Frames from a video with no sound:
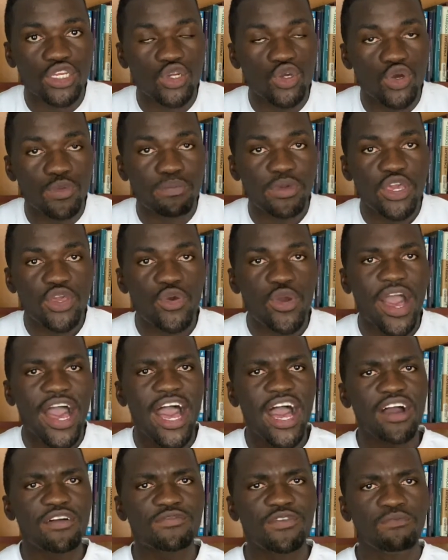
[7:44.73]
It could be you
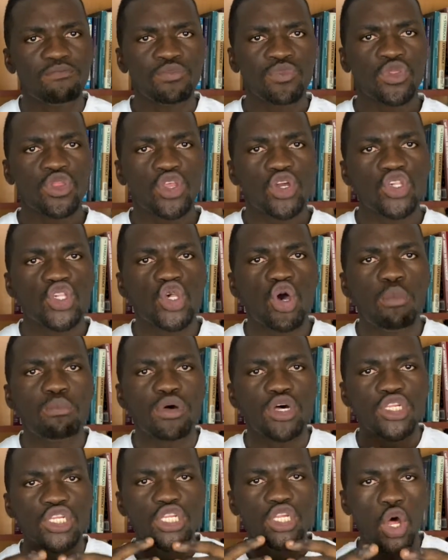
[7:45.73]
have some
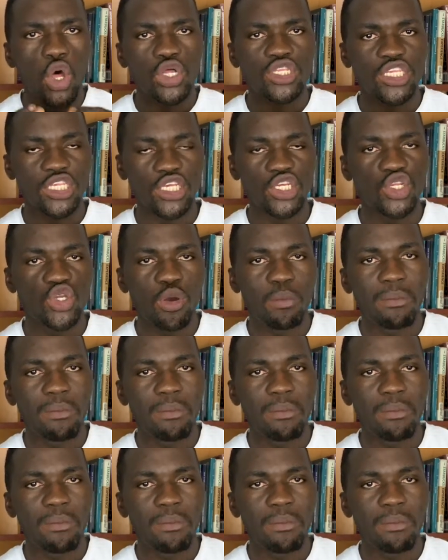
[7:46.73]
thoughts in your